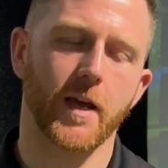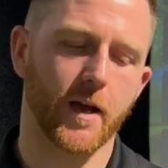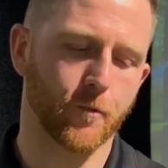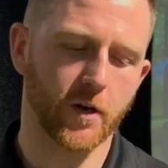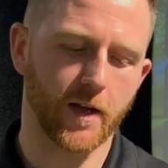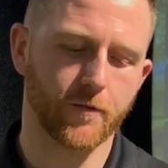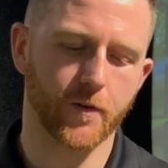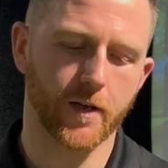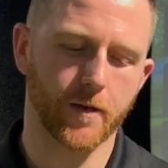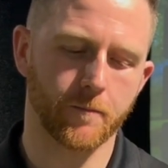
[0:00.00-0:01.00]
We're going to have
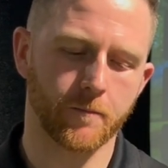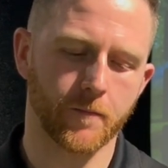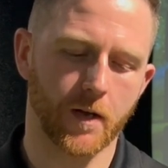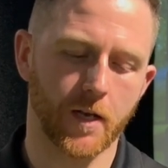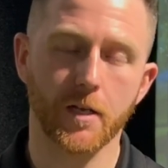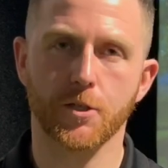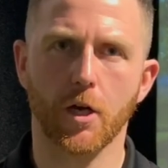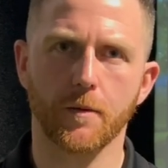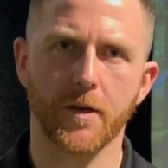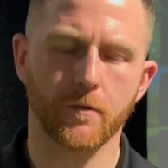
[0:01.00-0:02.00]
a little
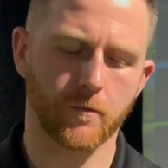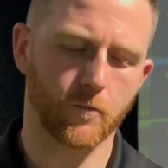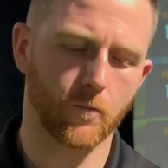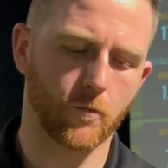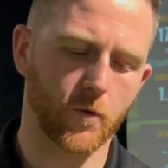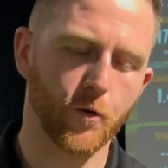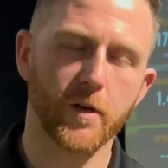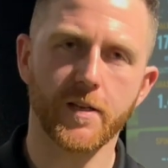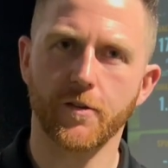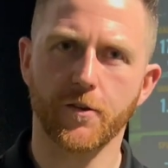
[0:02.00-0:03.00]
talk about who I
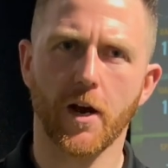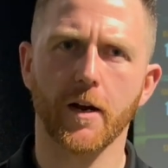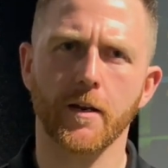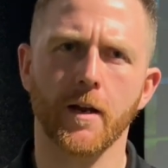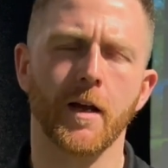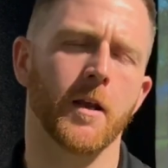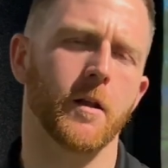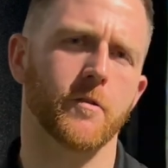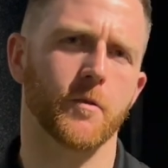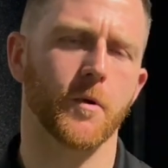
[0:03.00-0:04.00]
think they're targeted at and
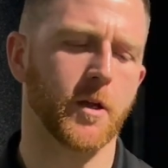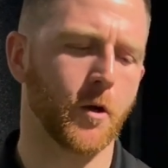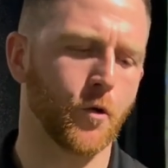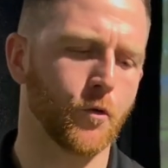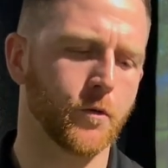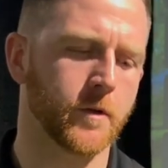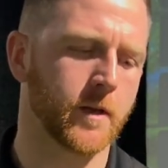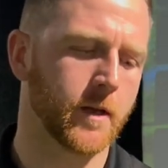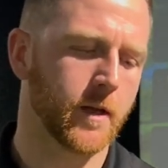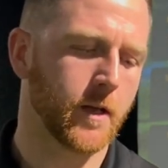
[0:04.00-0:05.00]
also my own
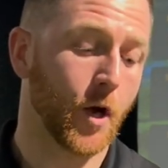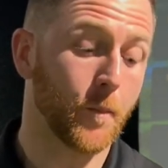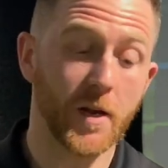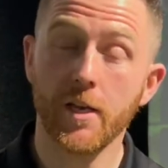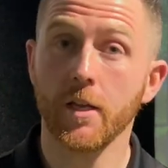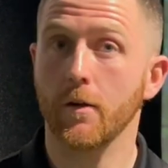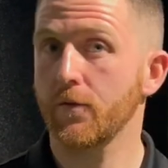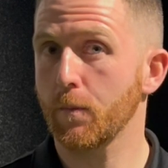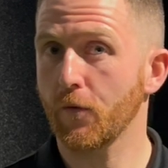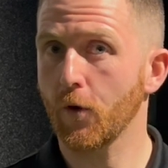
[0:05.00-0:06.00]
opinion of
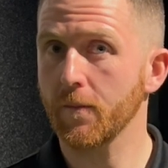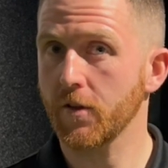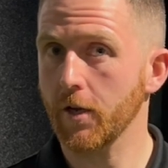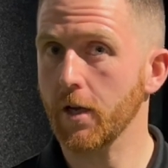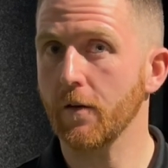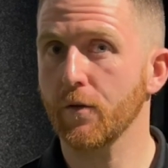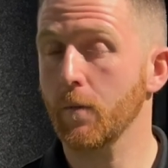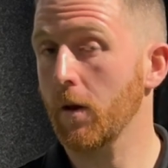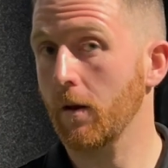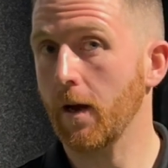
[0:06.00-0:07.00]
the performance that I got from
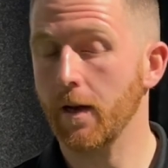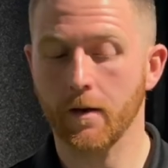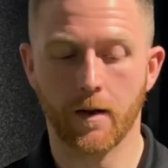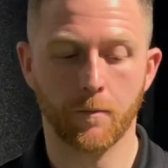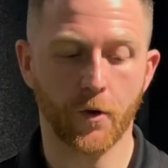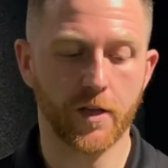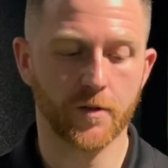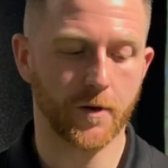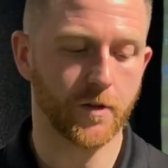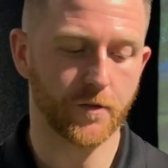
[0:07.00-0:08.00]
it and my
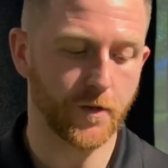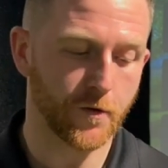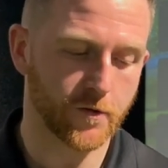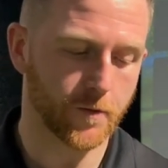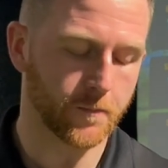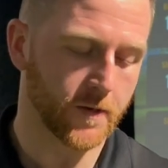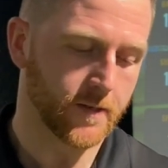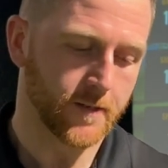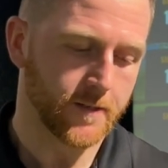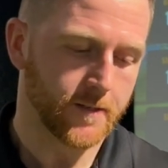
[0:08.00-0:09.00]
experience of using
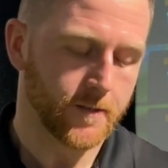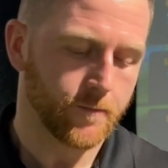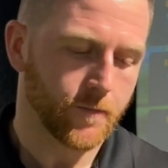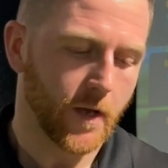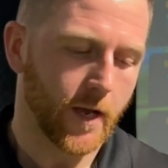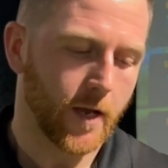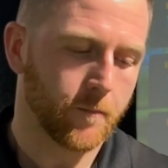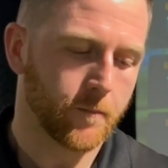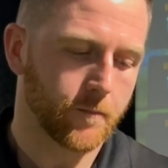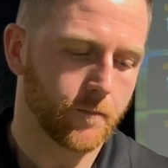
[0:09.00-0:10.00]

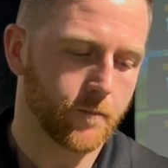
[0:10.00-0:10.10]
them.